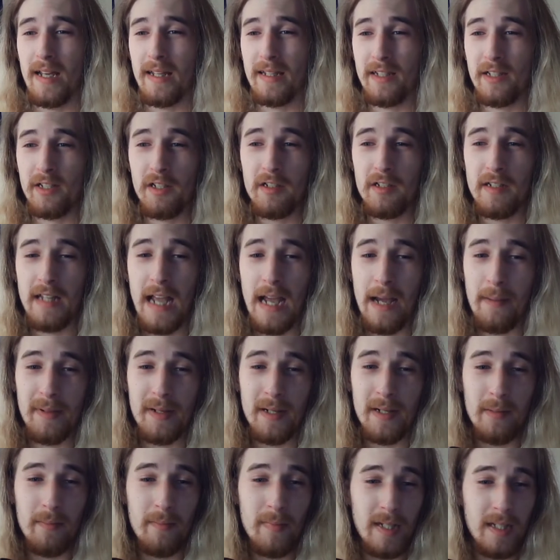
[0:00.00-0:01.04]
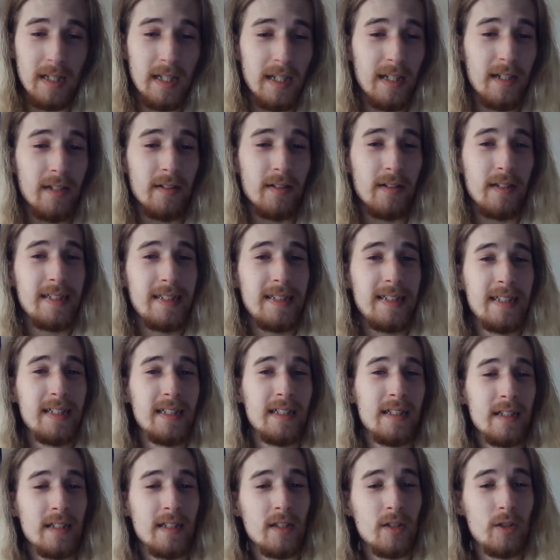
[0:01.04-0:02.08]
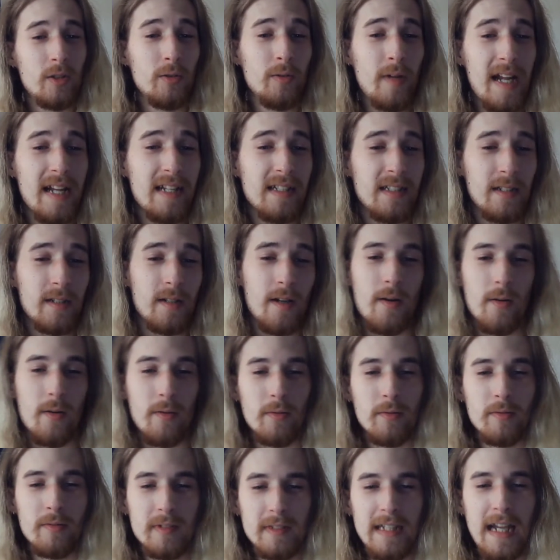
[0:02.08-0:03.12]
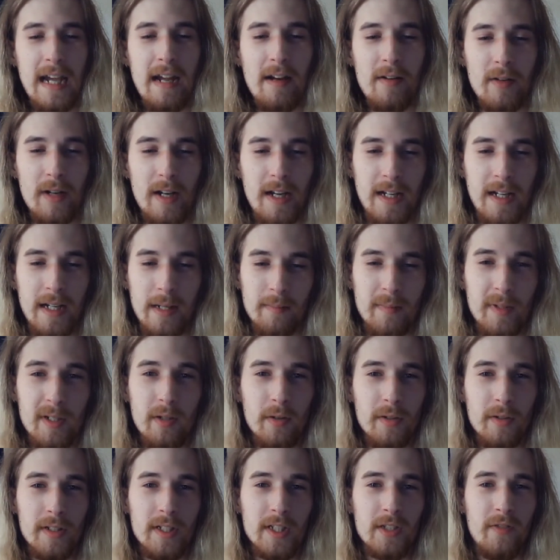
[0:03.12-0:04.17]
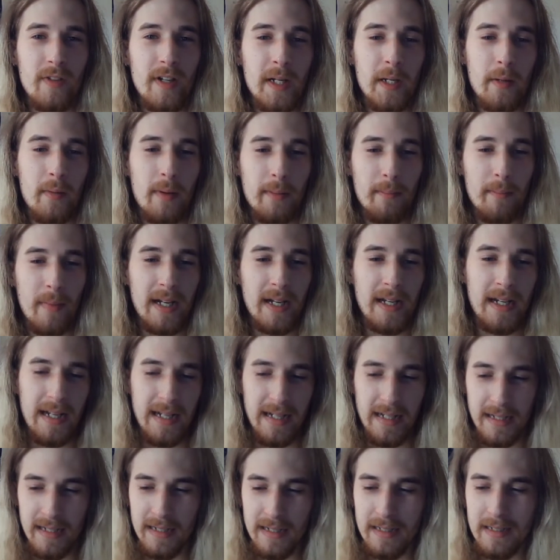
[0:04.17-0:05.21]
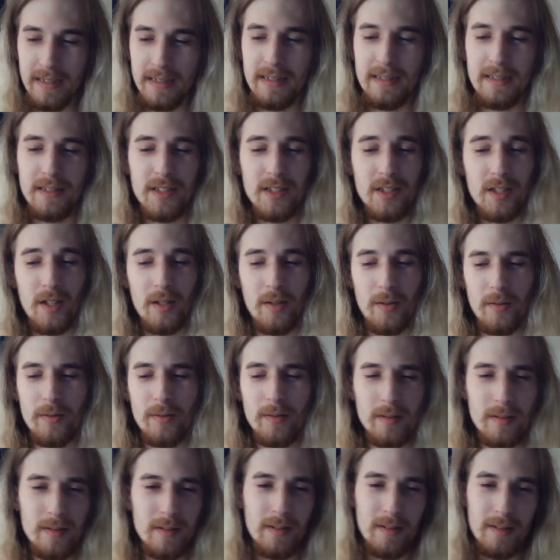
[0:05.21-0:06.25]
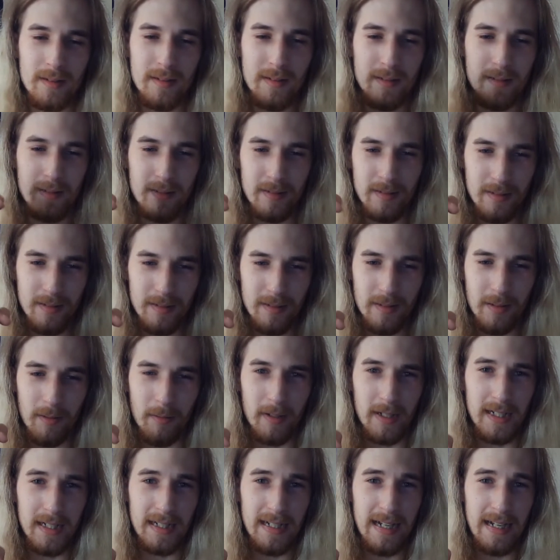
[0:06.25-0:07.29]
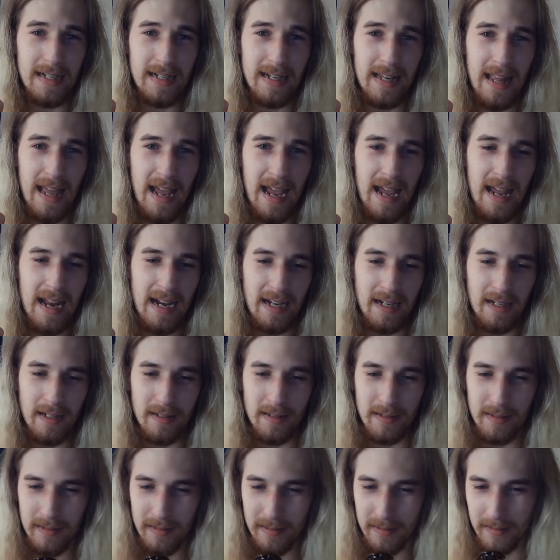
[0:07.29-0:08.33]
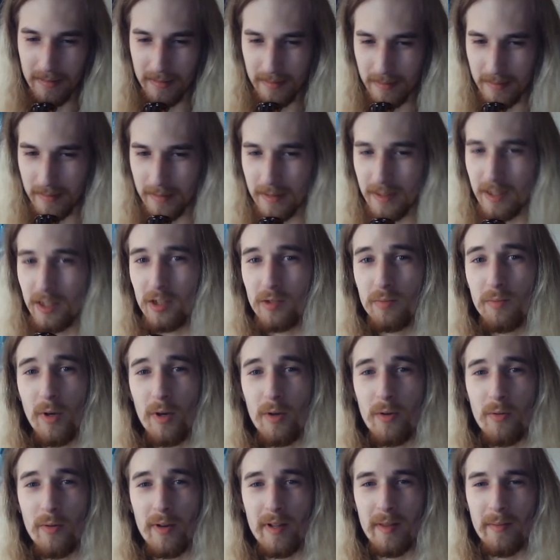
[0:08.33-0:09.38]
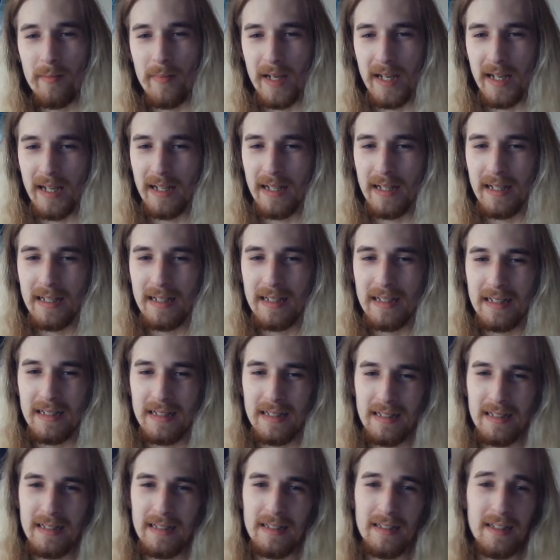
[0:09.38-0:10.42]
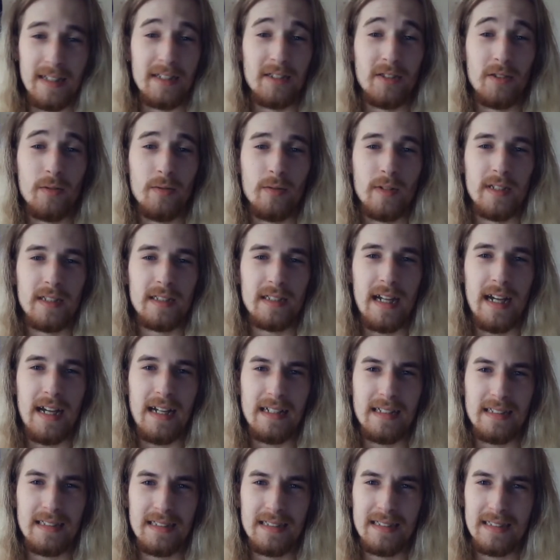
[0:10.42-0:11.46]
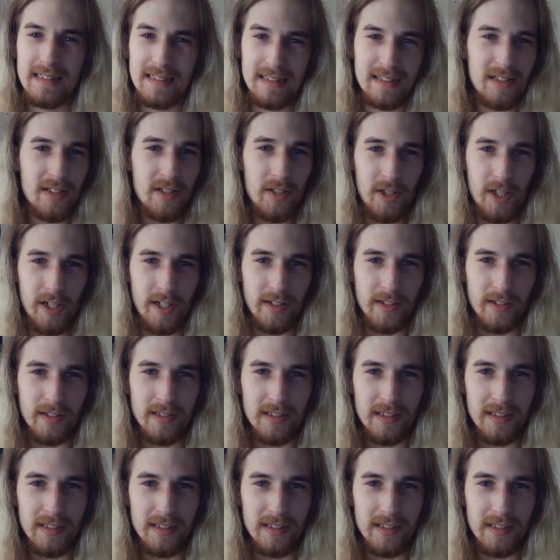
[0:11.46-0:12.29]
This just happened to me literally 2 days ago, Saturday. I'm recording this video on Monday, so we're gonna get into that. Smoke with me. Let's do this, guys. Cheers.